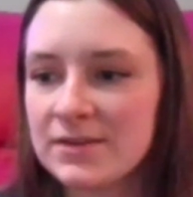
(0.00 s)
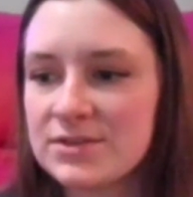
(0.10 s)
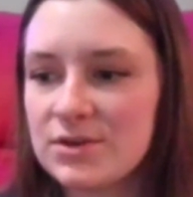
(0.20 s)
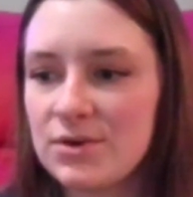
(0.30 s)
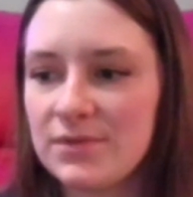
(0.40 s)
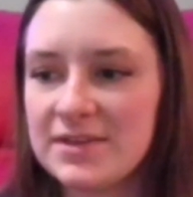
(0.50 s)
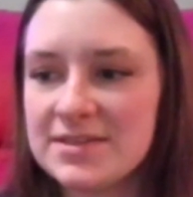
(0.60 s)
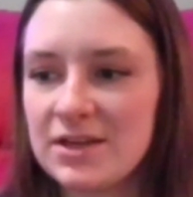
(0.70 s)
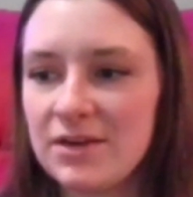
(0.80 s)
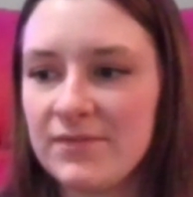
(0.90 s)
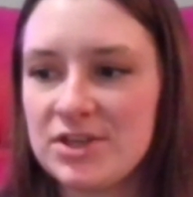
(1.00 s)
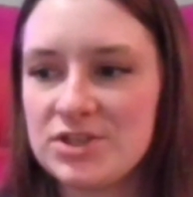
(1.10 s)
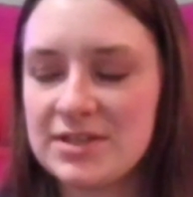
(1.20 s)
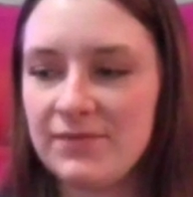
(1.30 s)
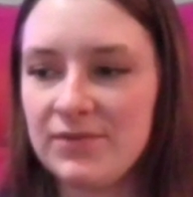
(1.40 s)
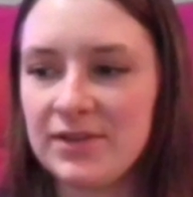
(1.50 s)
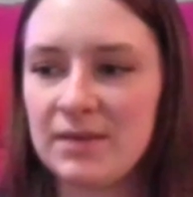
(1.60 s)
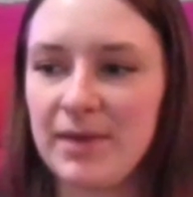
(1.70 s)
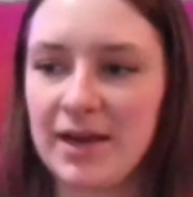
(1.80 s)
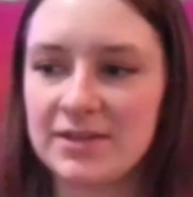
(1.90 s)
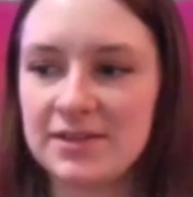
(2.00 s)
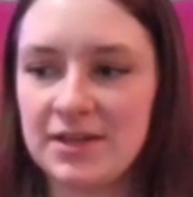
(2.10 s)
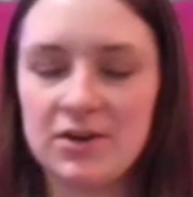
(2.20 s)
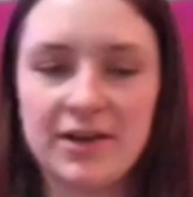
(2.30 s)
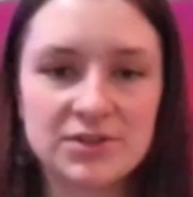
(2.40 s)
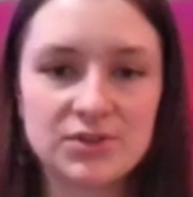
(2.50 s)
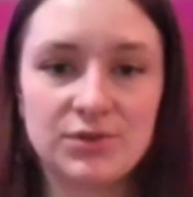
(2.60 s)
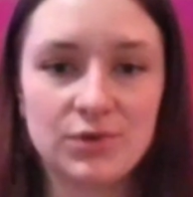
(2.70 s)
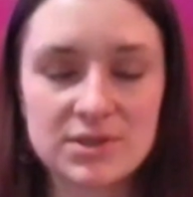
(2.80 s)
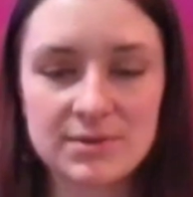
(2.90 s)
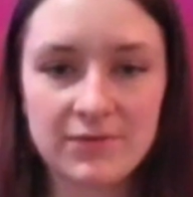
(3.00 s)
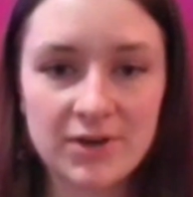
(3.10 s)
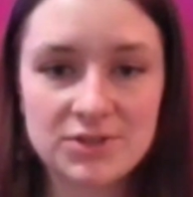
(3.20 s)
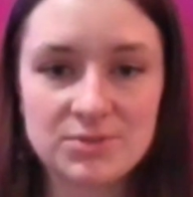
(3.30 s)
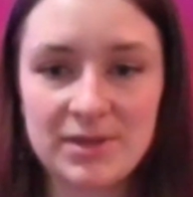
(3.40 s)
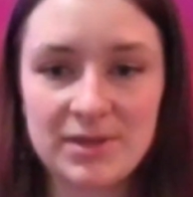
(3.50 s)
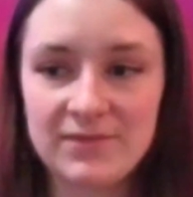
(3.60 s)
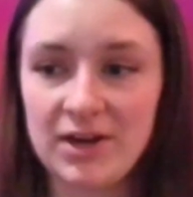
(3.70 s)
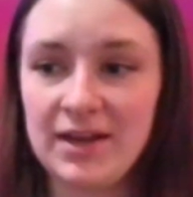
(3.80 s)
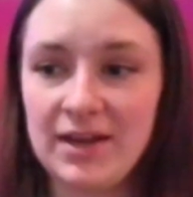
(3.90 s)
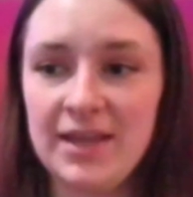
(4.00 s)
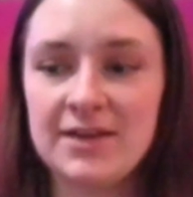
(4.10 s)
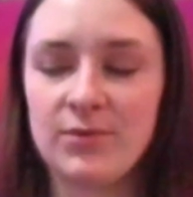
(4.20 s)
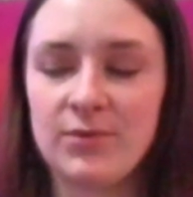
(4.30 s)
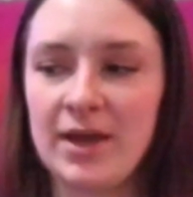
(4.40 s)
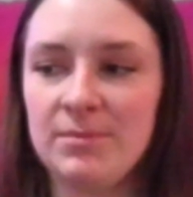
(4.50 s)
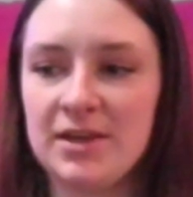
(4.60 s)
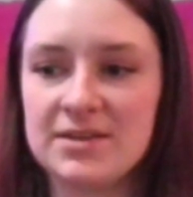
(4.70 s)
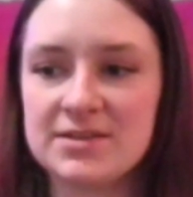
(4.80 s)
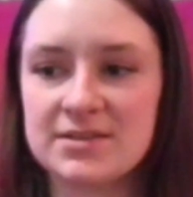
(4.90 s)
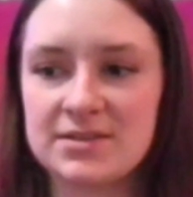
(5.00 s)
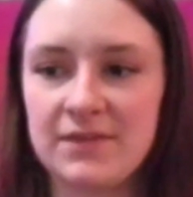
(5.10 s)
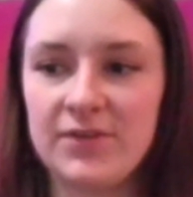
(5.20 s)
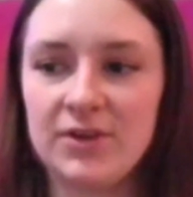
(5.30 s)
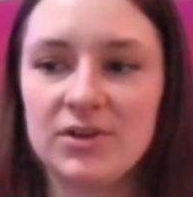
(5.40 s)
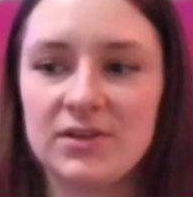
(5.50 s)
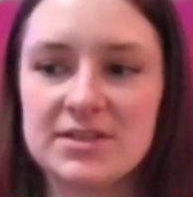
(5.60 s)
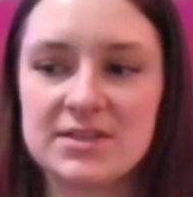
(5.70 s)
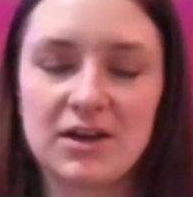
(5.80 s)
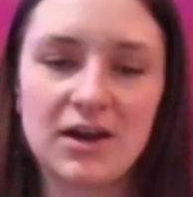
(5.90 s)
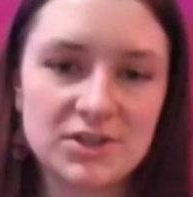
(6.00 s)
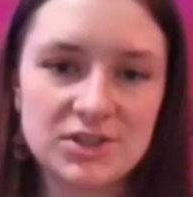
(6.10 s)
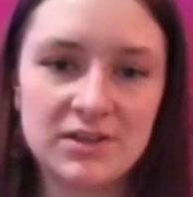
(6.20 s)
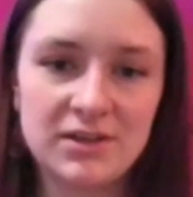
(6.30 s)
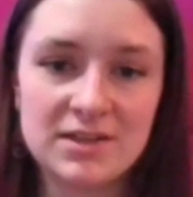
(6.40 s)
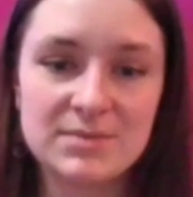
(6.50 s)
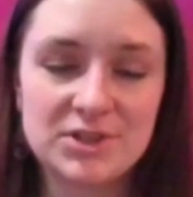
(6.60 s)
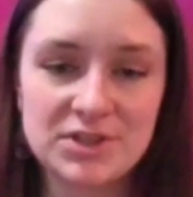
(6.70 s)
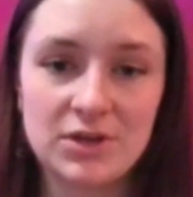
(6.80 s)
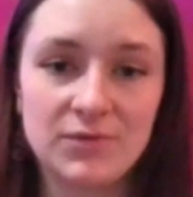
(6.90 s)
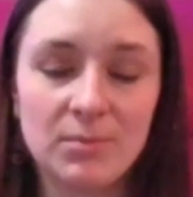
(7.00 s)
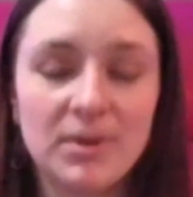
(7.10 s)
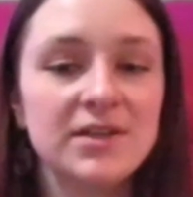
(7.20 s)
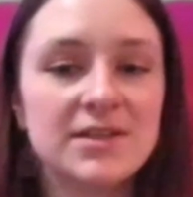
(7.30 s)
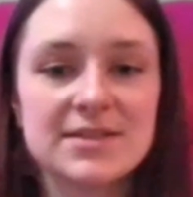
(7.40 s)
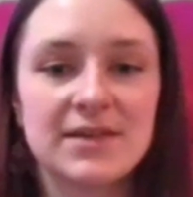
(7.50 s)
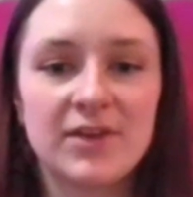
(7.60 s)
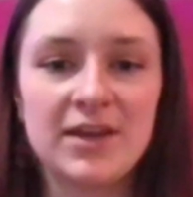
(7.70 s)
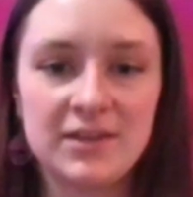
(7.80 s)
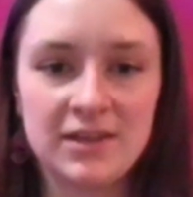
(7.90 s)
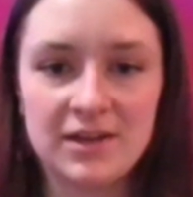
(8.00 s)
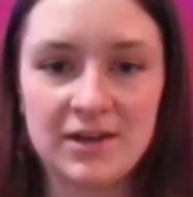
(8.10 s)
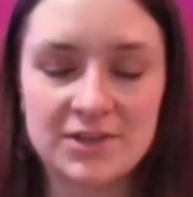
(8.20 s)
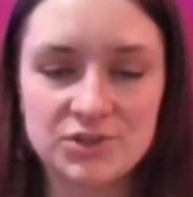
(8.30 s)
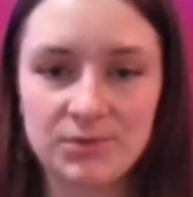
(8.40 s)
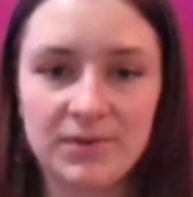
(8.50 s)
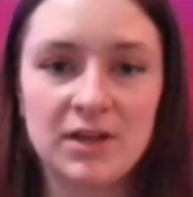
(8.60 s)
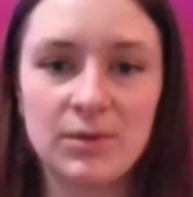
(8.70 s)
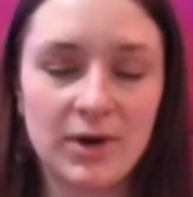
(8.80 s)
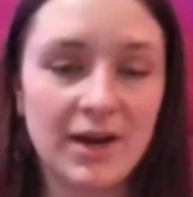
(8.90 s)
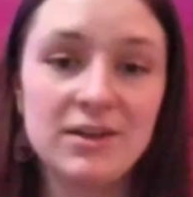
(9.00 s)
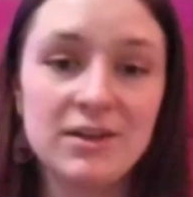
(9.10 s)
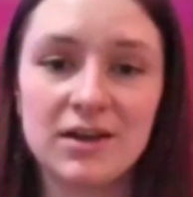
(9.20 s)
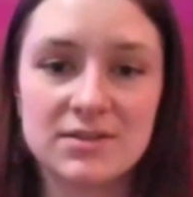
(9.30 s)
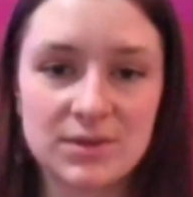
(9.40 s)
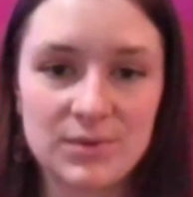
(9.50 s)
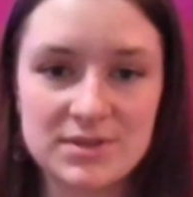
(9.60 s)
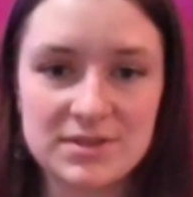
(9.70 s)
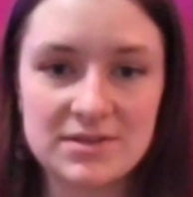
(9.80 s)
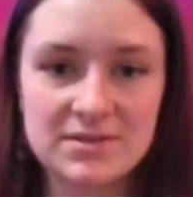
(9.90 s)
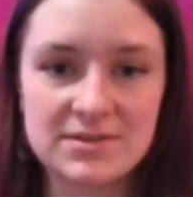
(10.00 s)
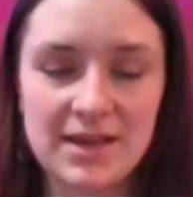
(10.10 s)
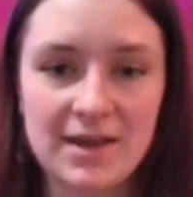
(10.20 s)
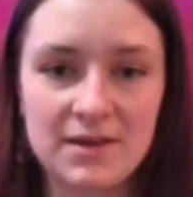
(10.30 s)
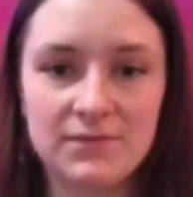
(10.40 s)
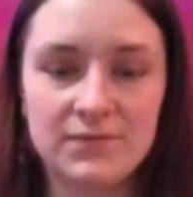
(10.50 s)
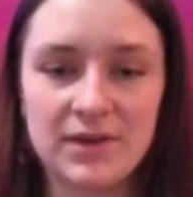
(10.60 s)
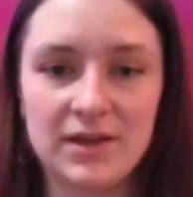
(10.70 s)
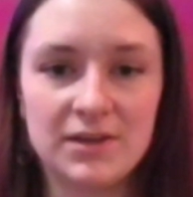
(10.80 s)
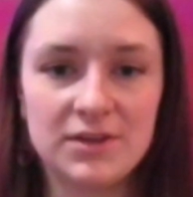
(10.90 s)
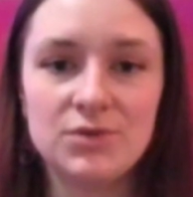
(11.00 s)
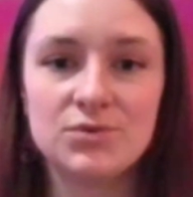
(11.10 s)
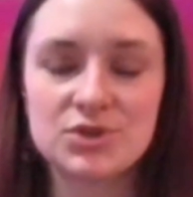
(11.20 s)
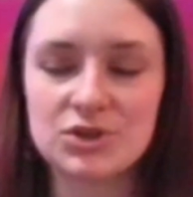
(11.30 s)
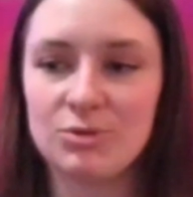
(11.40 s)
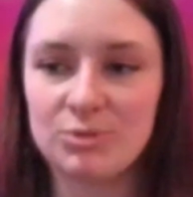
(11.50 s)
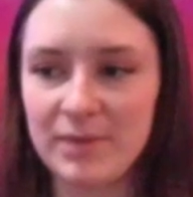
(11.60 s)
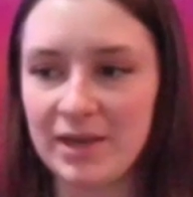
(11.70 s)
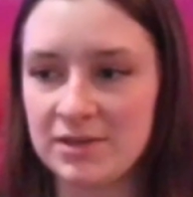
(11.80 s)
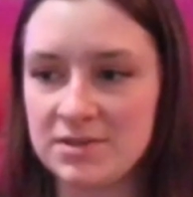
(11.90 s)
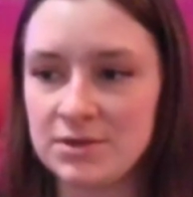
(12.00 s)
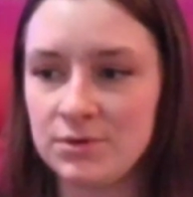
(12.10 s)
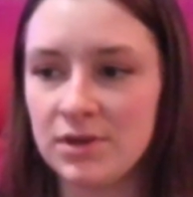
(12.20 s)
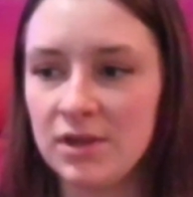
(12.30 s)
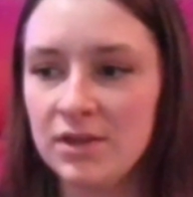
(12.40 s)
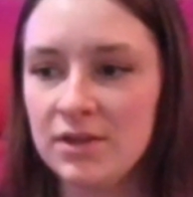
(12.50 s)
So this intervention definitely impacted international endorsement of R2P in a very negative way because failure leads to caution, especially an overabundance of it in the international arena where any consequences have a huge scope and magnitude.